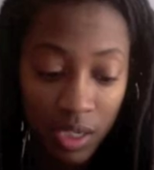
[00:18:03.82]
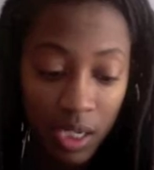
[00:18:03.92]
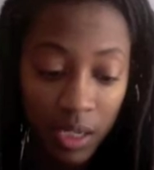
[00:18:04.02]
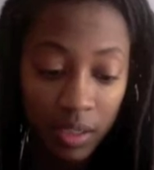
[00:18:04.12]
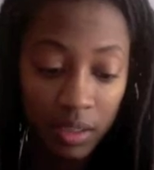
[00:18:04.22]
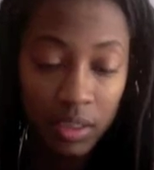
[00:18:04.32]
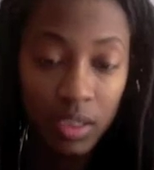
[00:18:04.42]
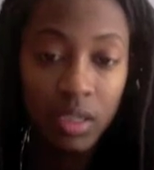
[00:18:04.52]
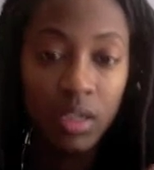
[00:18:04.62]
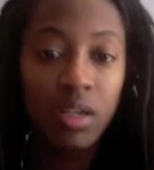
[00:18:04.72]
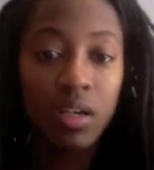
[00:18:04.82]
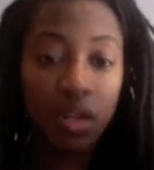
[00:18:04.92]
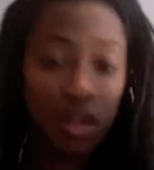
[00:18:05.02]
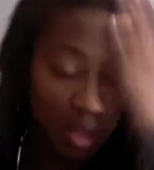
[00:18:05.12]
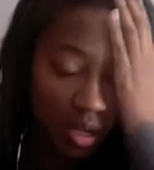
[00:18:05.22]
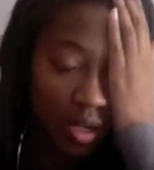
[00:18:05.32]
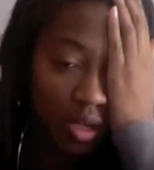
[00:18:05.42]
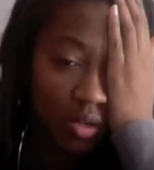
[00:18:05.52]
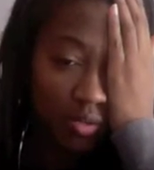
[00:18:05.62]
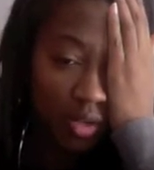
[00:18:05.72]
eye.
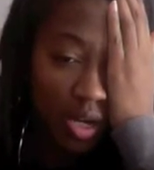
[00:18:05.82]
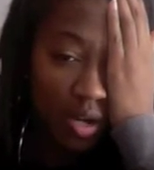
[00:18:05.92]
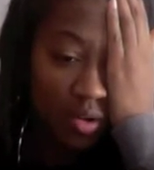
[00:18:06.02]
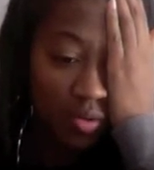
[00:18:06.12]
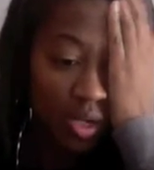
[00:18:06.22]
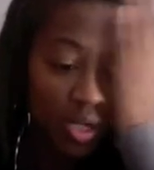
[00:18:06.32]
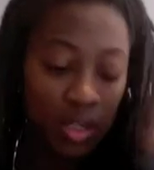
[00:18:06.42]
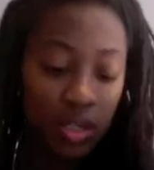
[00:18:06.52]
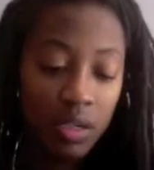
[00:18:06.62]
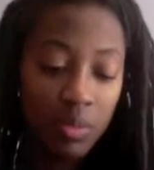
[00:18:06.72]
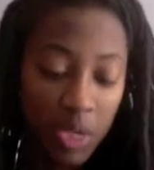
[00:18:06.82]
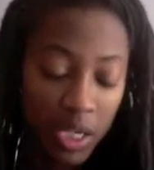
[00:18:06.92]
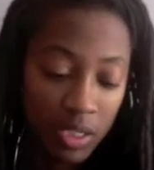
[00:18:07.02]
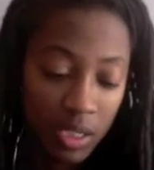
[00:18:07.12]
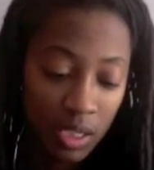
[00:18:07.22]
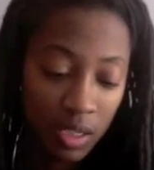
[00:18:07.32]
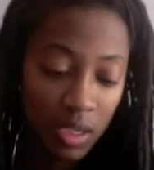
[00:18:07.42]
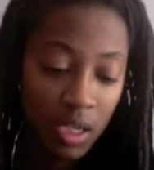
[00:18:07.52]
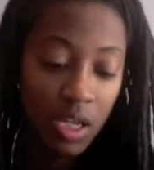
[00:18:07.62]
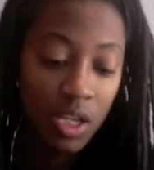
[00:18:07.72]
Oh no! Boston,
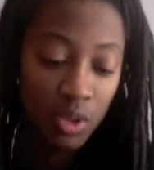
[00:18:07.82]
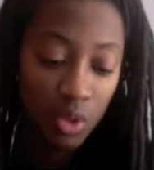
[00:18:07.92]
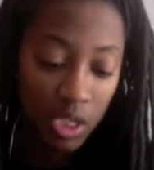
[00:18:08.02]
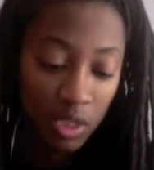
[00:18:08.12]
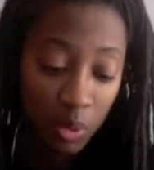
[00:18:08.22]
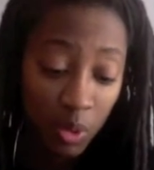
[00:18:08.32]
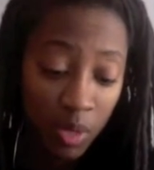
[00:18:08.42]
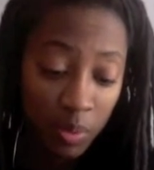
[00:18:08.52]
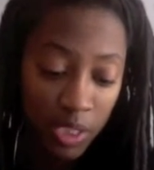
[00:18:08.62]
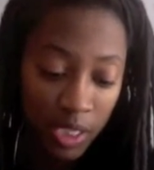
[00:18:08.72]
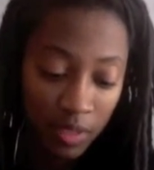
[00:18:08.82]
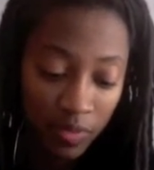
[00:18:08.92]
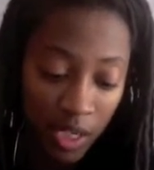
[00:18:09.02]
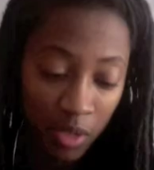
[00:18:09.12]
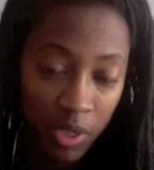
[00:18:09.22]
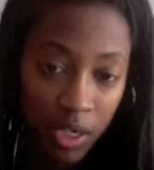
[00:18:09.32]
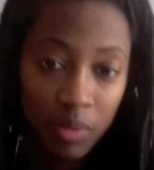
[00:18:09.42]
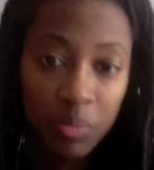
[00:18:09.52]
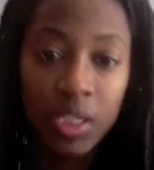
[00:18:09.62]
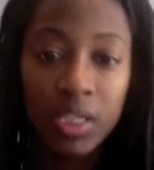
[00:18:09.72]
you need to wear protective eyewear
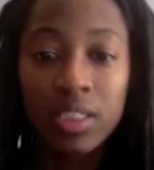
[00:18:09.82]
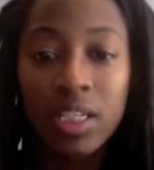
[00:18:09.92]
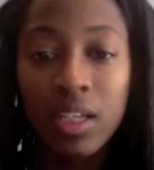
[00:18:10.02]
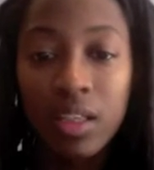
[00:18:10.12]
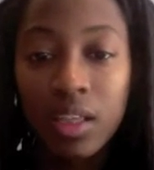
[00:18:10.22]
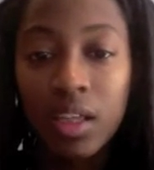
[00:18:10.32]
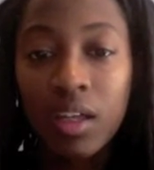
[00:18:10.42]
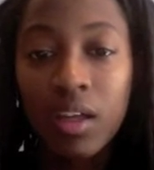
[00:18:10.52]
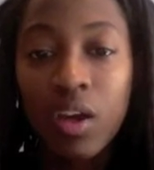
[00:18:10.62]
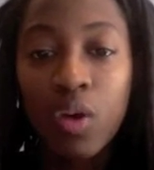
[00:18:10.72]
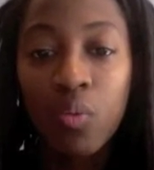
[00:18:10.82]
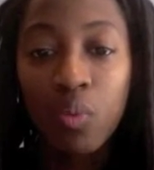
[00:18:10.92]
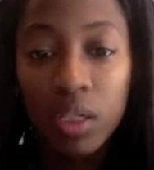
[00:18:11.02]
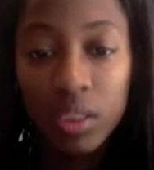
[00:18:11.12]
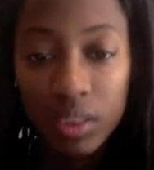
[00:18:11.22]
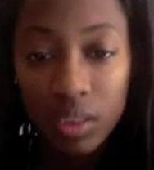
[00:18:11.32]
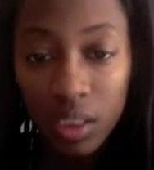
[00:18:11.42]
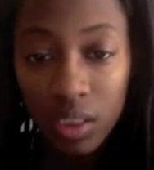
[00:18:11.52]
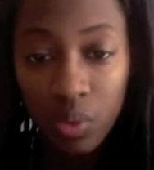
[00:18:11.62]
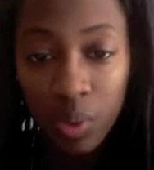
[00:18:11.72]
because anything worse
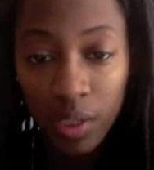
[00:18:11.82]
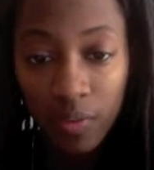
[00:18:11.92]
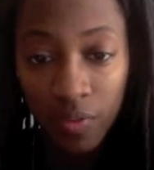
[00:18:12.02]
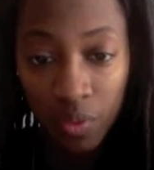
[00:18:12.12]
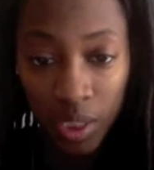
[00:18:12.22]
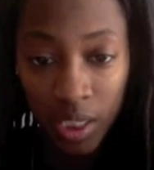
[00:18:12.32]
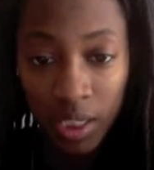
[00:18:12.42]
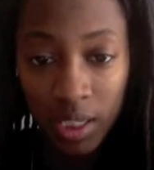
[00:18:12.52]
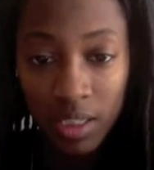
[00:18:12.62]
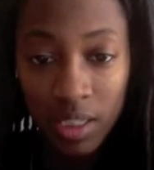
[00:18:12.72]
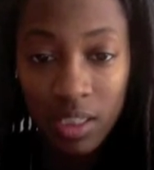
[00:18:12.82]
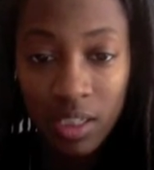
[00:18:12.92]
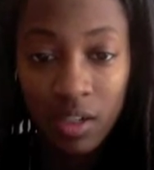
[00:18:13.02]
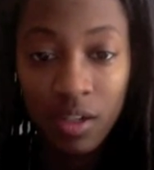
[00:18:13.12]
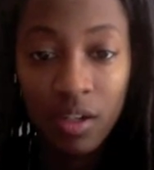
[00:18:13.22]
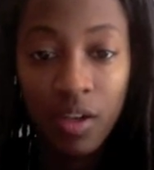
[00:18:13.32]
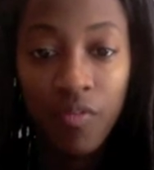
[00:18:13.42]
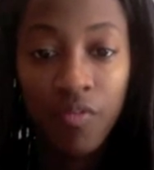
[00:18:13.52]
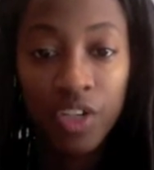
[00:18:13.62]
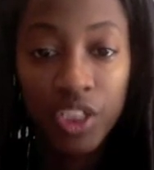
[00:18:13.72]
than 20/40 is considered
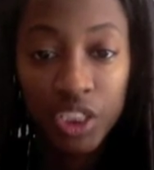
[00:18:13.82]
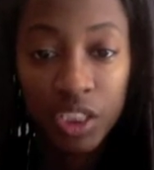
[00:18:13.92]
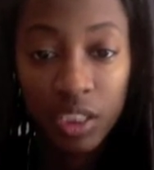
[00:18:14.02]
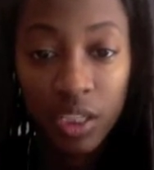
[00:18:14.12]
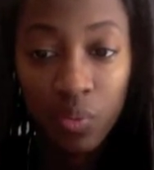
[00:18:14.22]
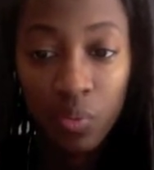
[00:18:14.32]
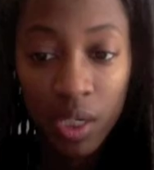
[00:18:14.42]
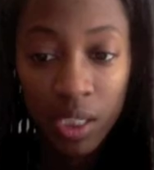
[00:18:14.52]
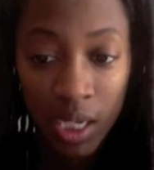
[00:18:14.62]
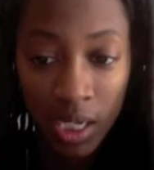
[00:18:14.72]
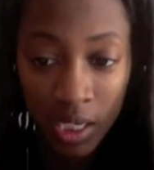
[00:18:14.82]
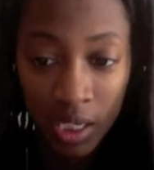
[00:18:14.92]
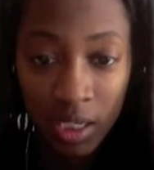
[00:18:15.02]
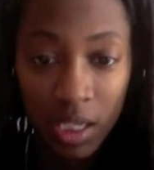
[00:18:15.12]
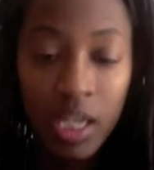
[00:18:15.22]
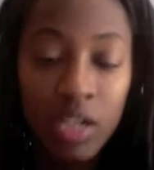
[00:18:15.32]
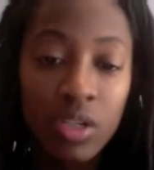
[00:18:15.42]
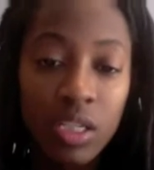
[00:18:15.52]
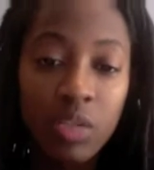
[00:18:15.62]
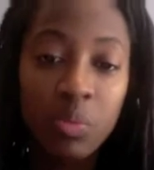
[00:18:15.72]
functionally one-eyed, and you
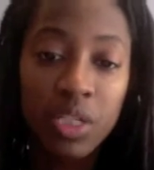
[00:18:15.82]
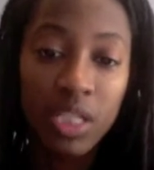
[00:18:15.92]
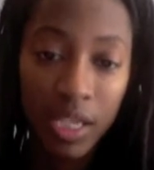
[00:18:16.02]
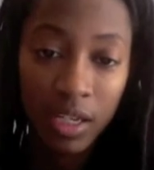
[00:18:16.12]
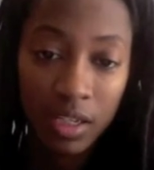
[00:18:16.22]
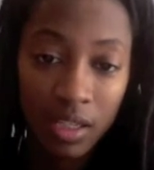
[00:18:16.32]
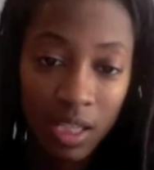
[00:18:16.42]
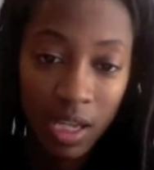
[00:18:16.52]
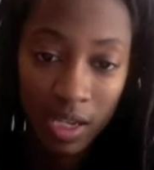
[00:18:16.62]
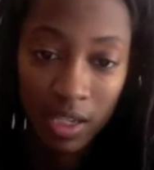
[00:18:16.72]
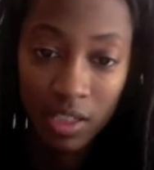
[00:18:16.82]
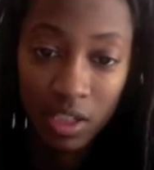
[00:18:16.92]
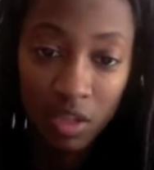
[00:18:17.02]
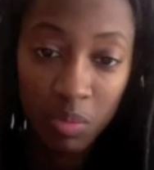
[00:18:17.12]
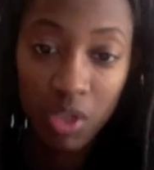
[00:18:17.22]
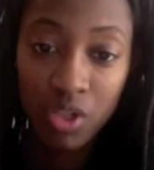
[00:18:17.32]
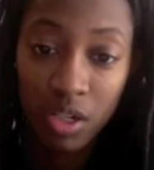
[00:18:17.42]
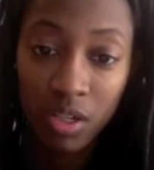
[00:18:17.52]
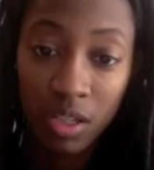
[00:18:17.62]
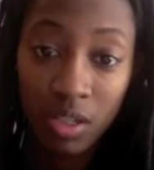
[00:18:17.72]
need to protect the eyes just to make
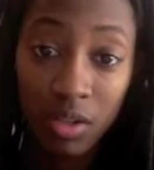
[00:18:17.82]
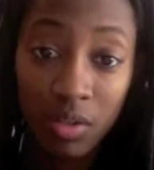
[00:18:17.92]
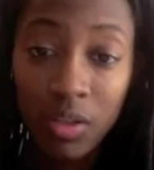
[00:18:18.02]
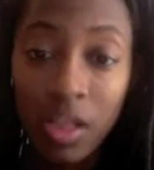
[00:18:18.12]
sure that you don't